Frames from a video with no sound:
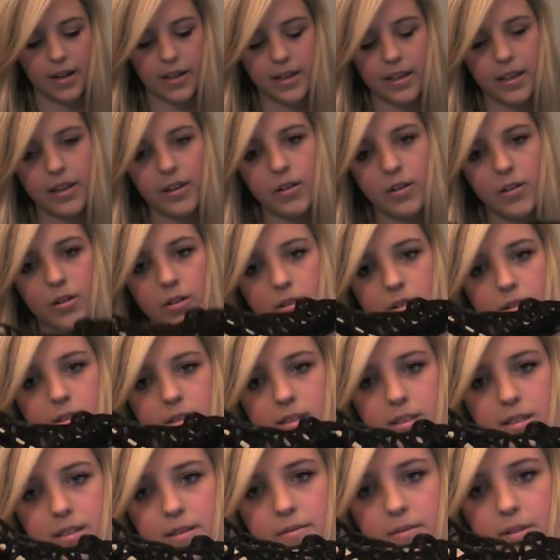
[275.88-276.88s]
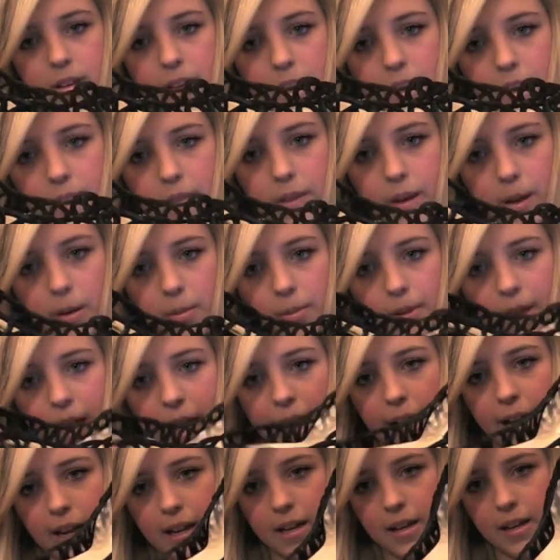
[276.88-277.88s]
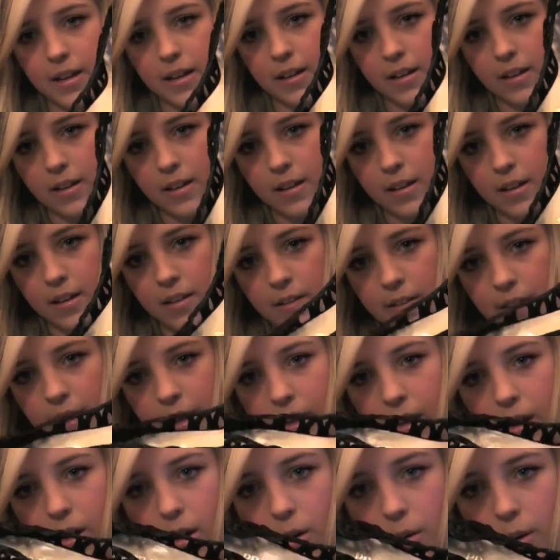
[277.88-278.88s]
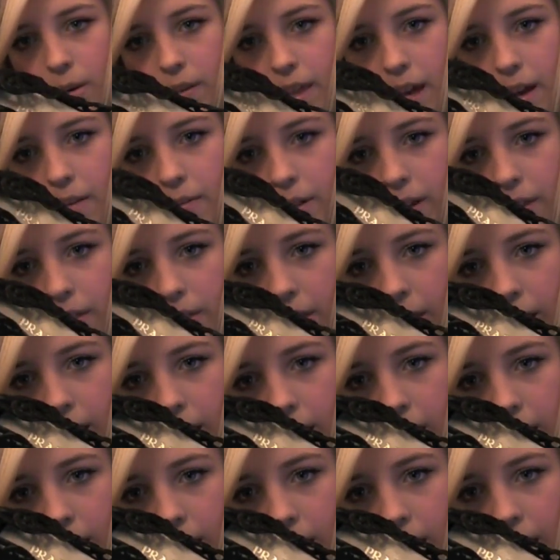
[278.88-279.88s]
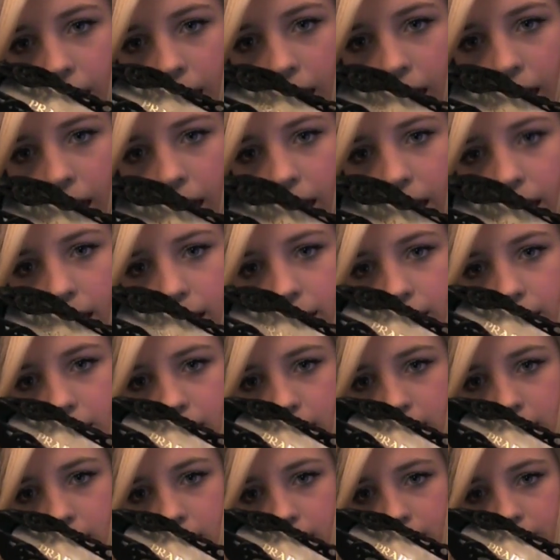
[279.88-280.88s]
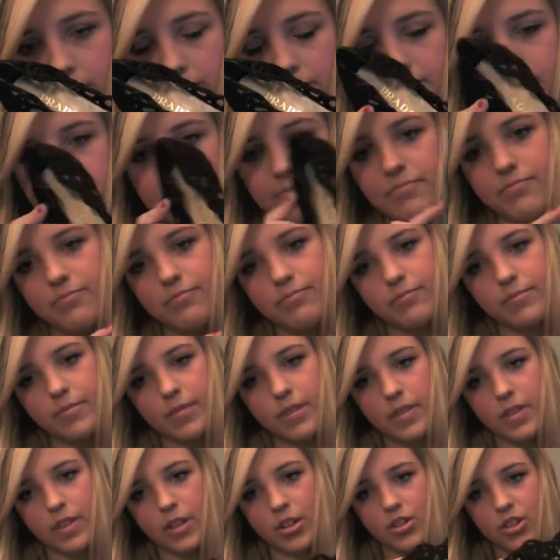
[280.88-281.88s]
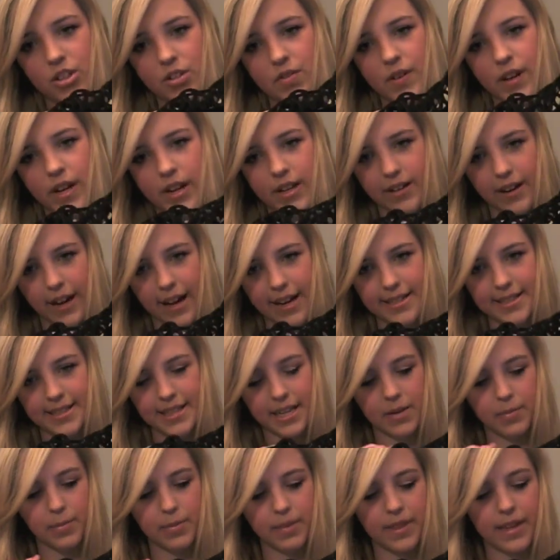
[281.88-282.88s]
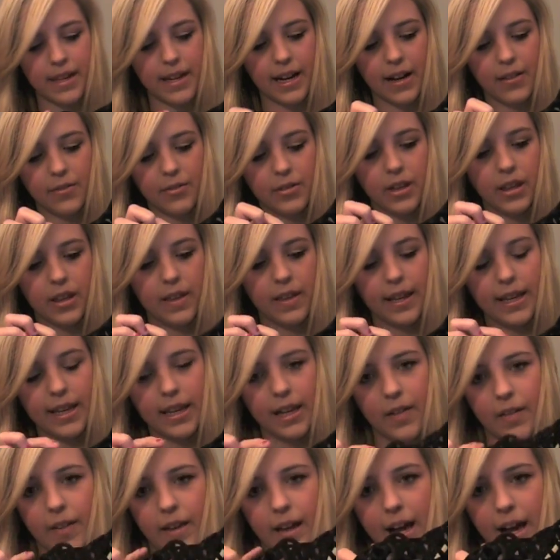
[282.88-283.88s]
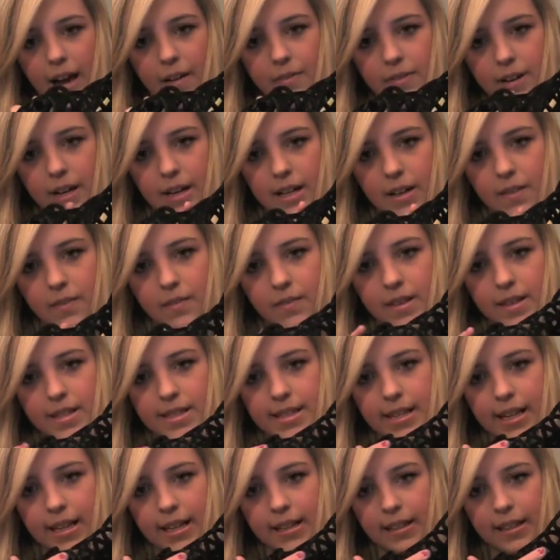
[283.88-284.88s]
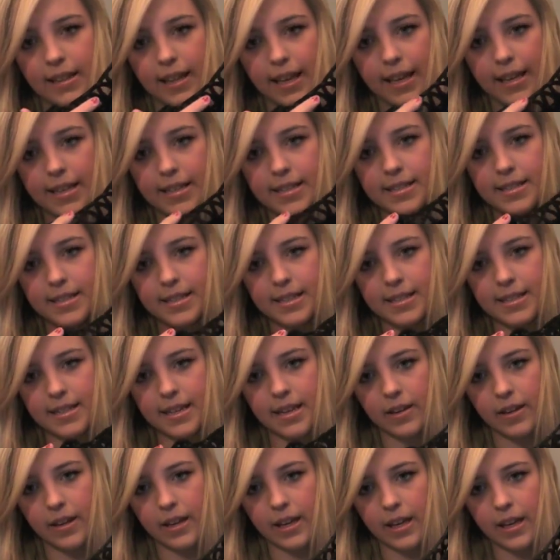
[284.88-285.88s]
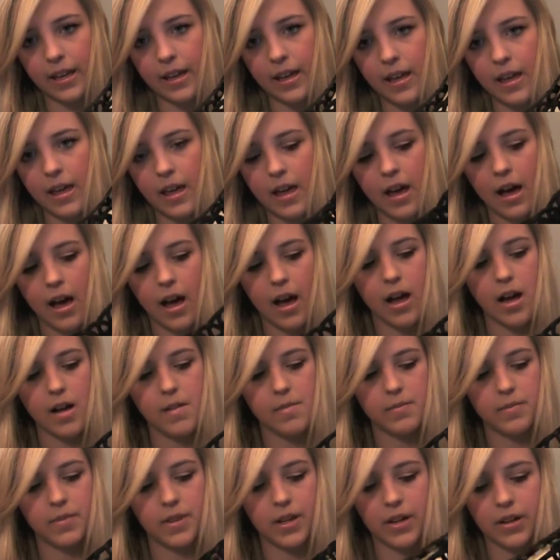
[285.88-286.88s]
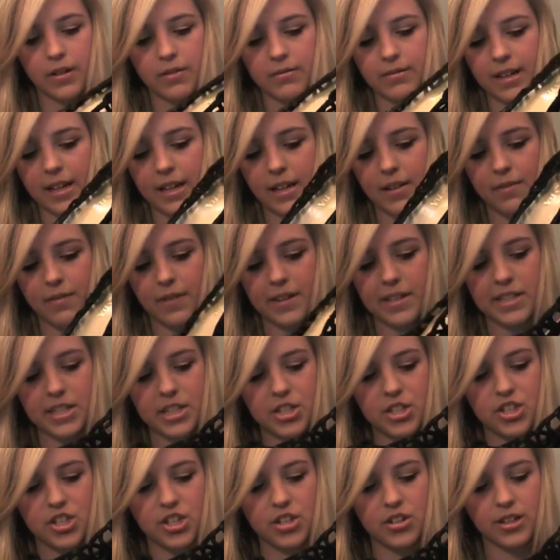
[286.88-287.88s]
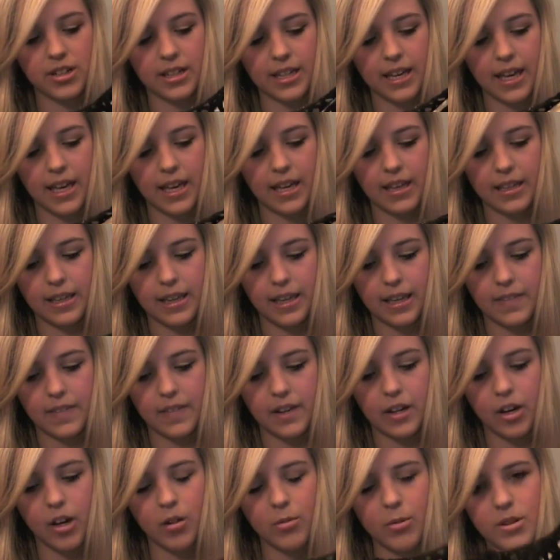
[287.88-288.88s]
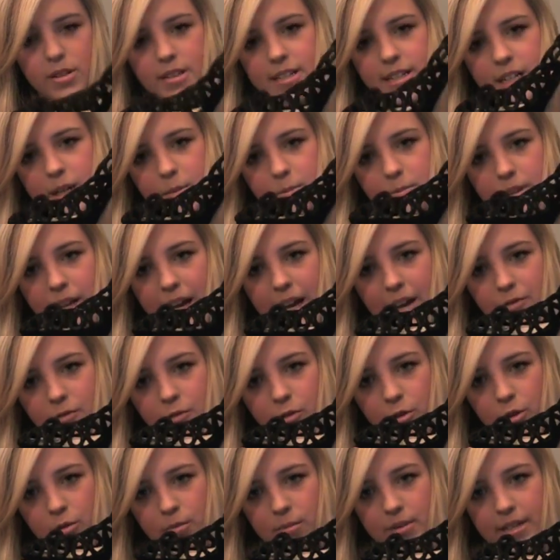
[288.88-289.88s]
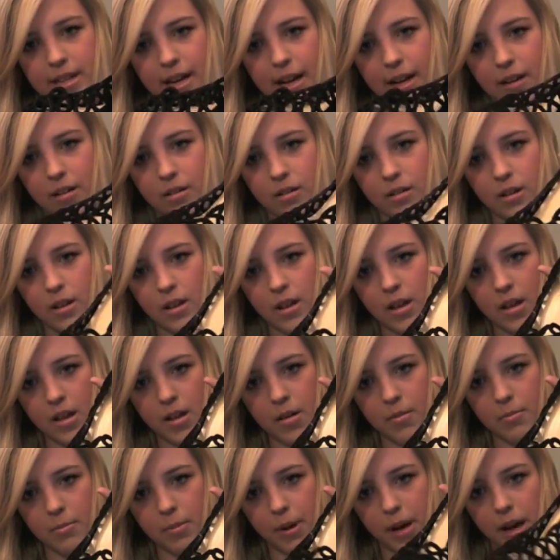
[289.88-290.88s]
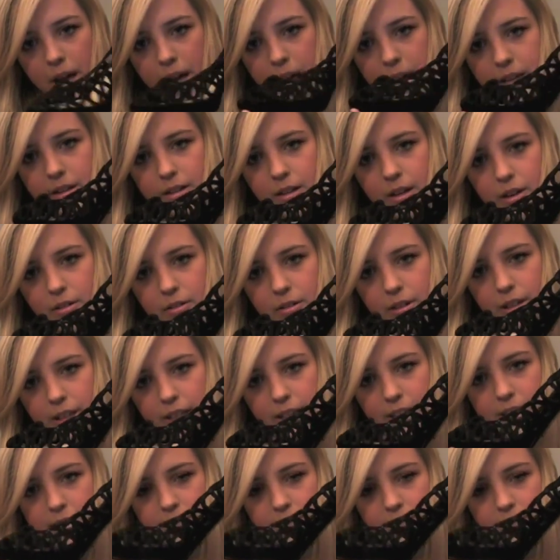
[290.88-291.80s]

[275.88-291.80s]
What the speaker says: of heels. They're black, they go with everything, and they're just very classic, but then I really like how they have kind of this like lace detailing. They're kind of vintage-y looking, and they're almost like a platform style, but not really,